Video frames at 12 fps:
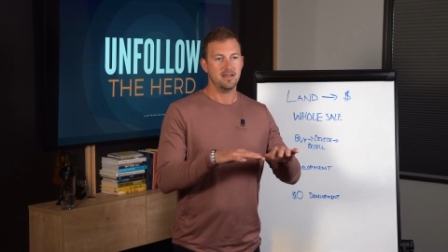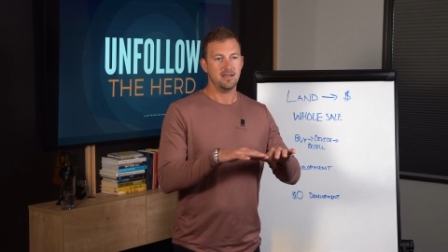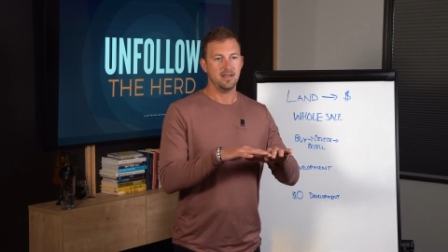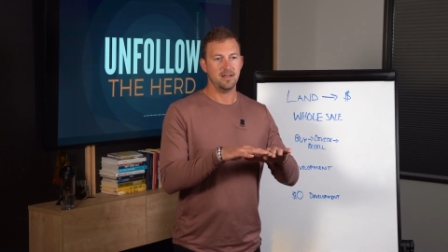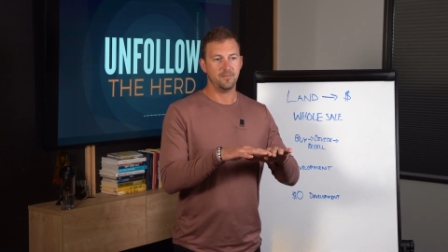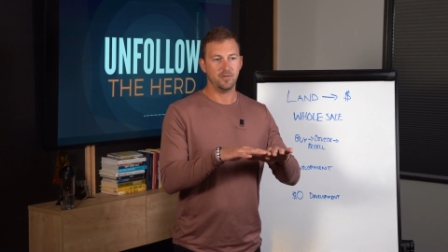
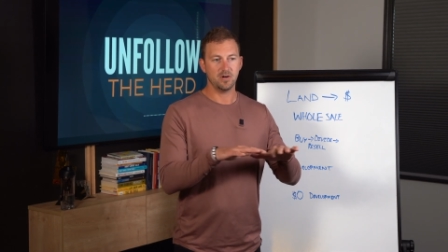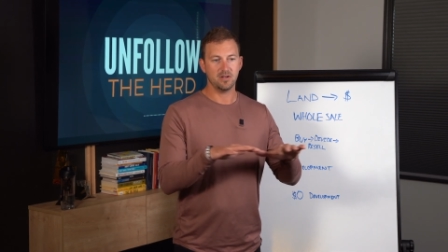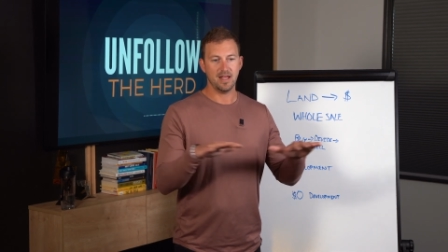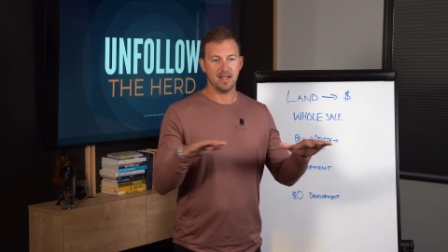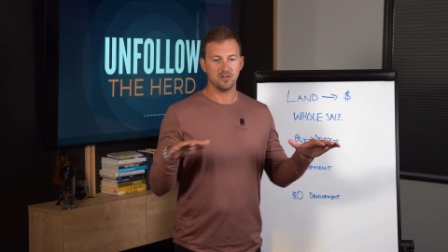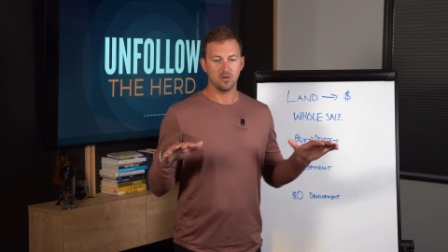If you're a
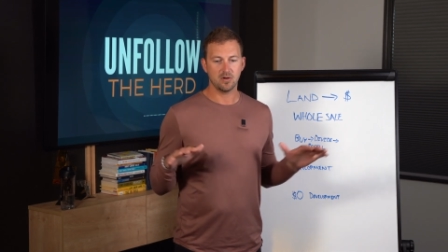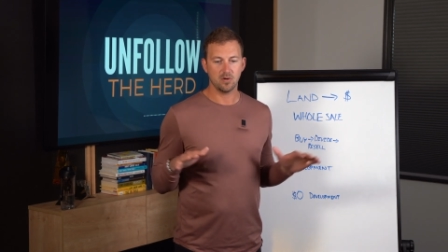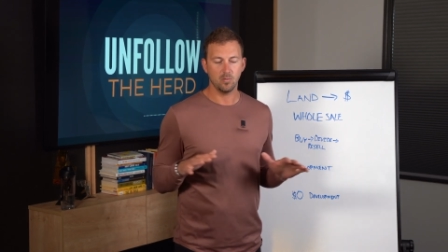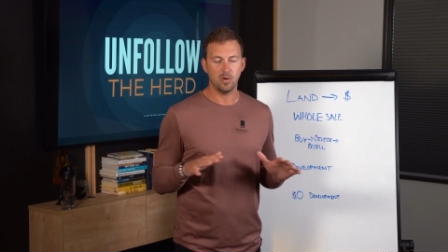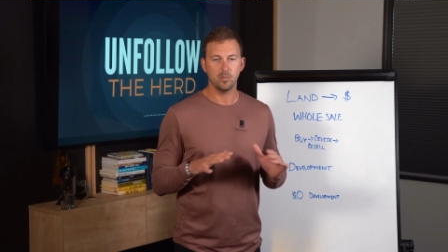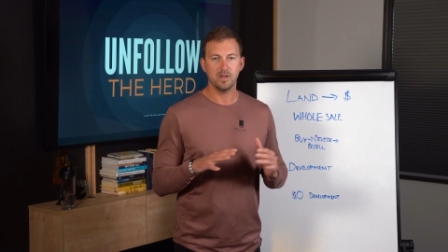landowner,
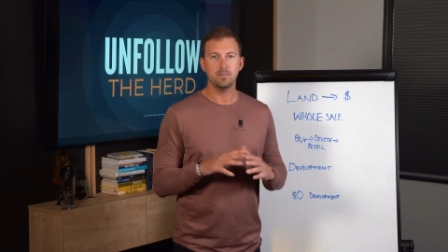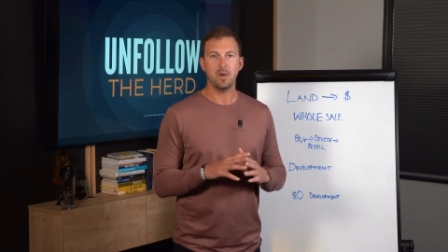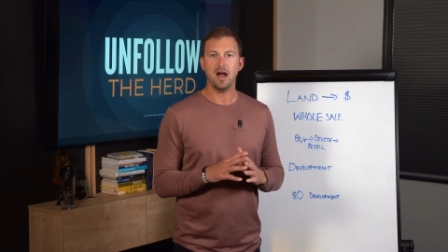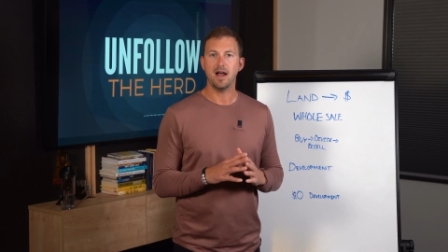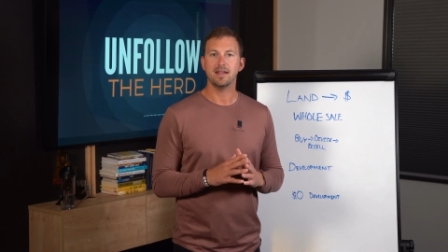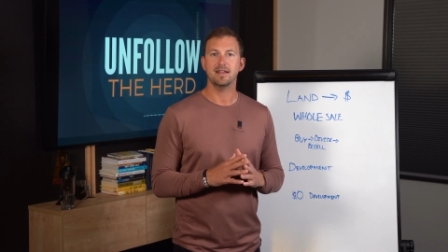well, we
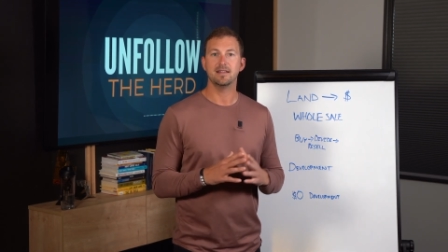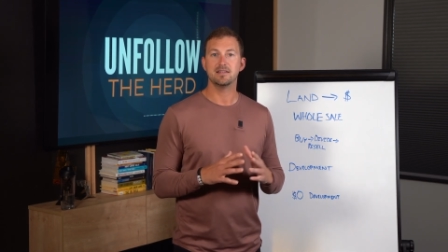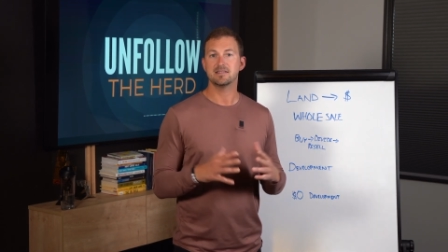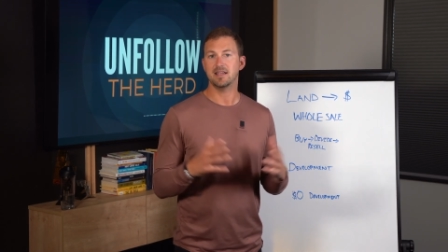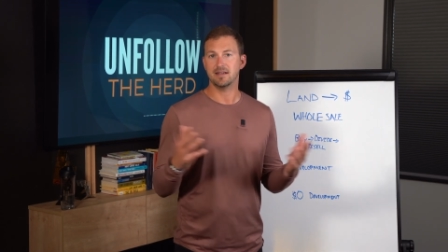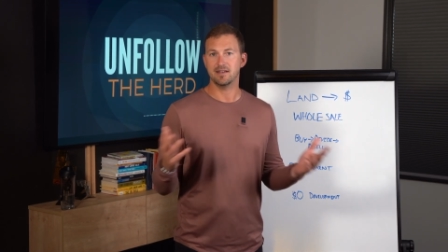buy in
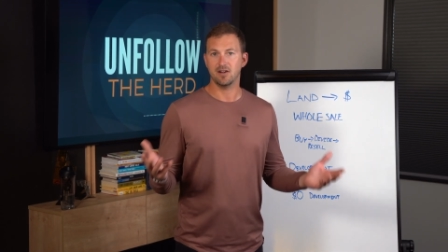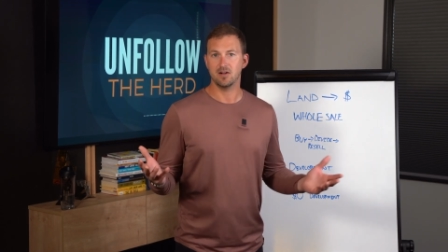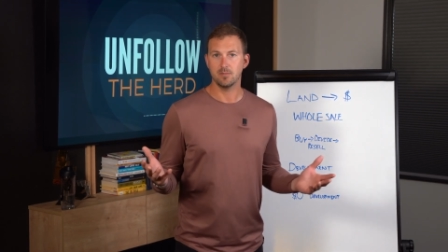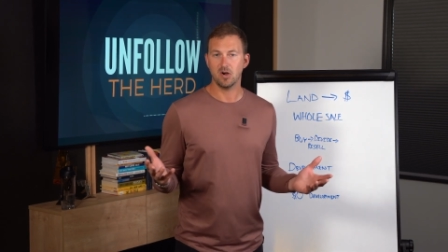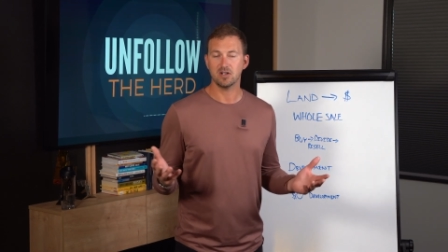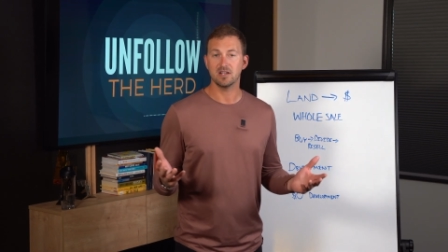secondary
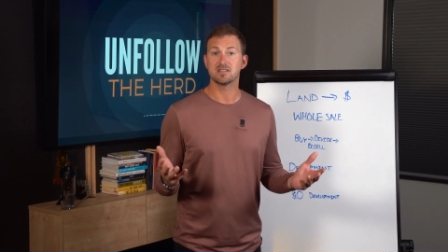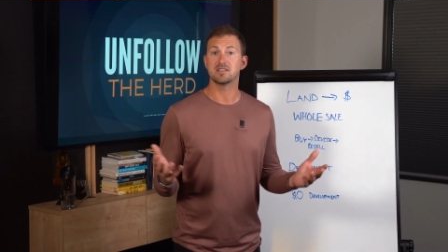markets.